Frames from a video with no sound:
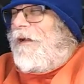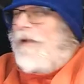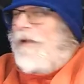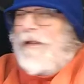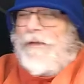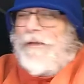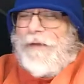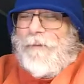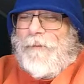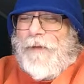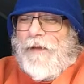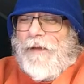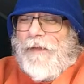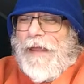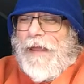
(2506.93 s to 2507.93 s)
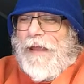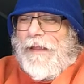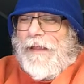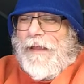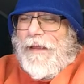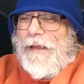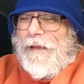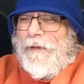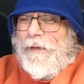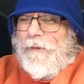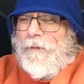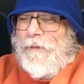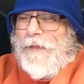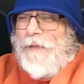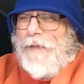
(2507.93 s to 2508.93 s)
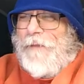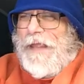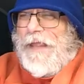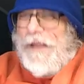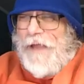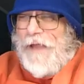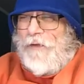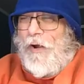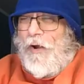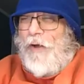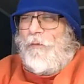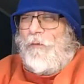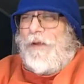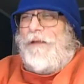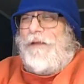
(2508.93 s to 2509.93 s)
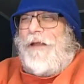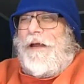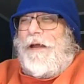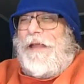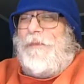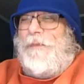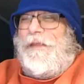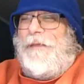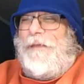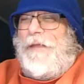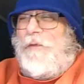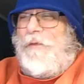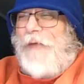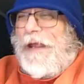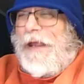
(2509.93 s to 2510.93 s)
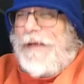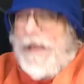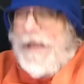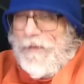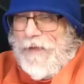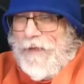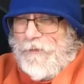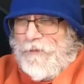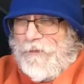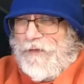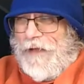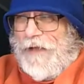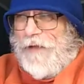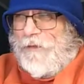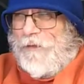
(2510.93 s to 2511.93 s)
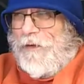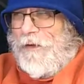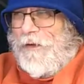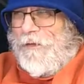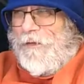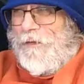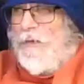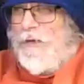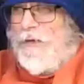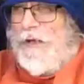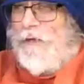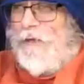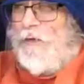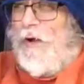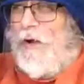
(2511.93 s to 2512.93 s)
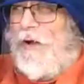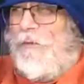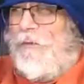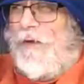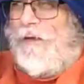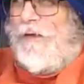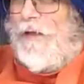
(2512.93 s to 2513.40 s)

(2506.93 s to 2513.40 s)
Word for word: can jump on that. See, see, you guys are all running to IMDb right now. That's what you guys are all doing. You guys are all running to